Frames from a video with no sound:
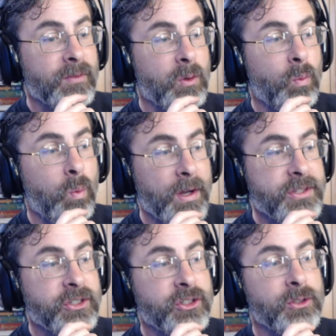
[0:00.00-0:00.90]

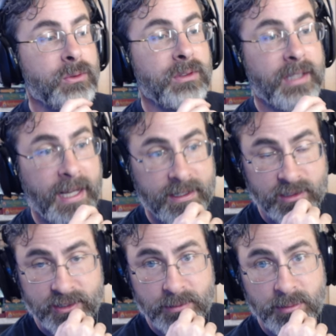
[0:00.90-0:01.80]
once you land
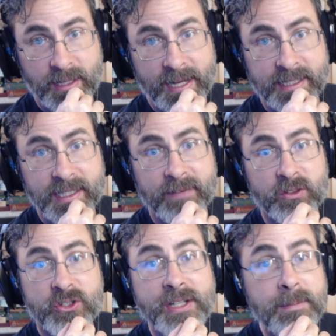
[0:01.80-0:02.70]
on the planet, if
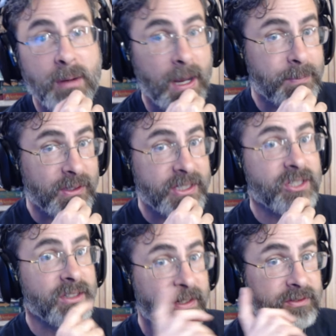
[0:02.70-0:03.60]
there's any
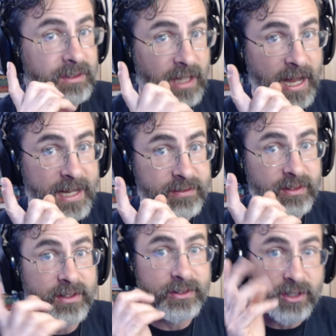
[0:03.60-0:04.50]
population left alive,
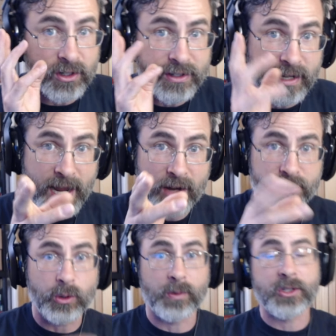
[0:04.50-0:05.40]
they're now
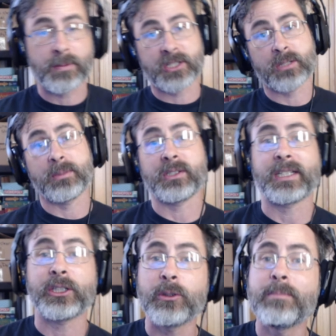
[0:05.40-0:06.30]
your
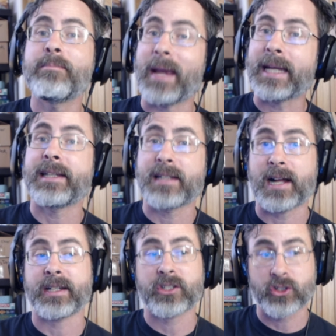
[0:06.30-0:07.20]
responsibility. You may
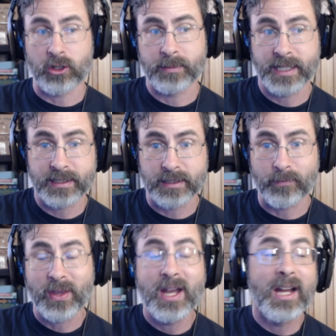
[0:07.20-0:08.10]
not exterminate them.
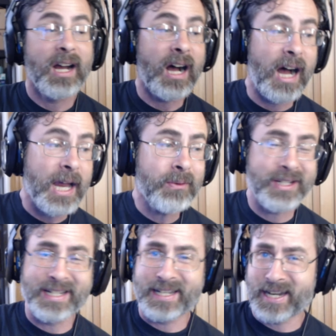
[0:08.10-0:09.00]
I
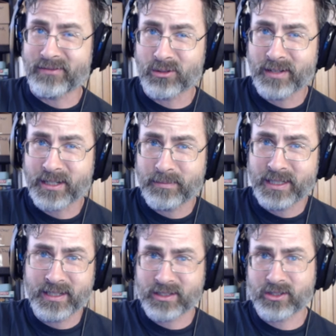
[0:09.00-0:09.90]
would never
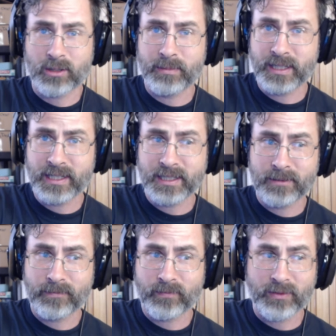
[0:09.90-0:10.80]
recommend
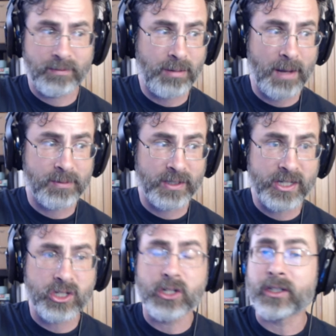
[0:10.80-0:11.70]
exterminating
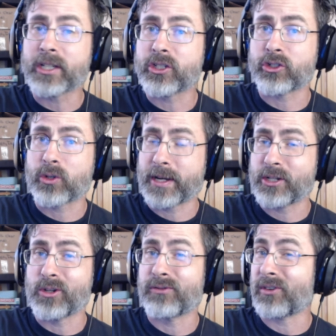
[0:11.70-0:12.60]
population unless you're trying to
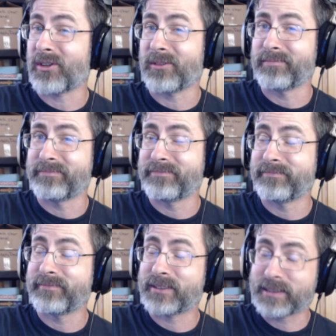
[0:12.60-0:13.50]
go for a
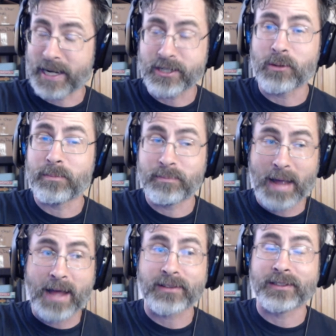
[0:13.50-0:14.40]

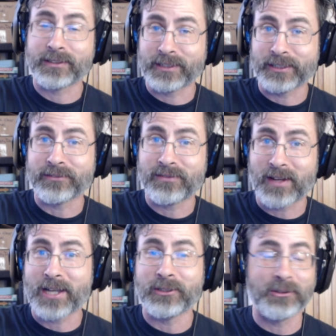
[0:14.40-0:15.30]
psychopathic
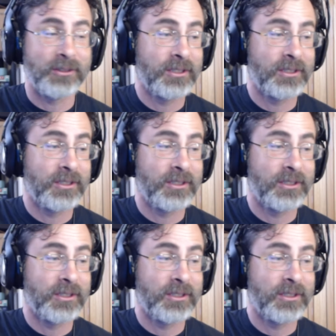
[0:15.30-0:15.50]
xenophobe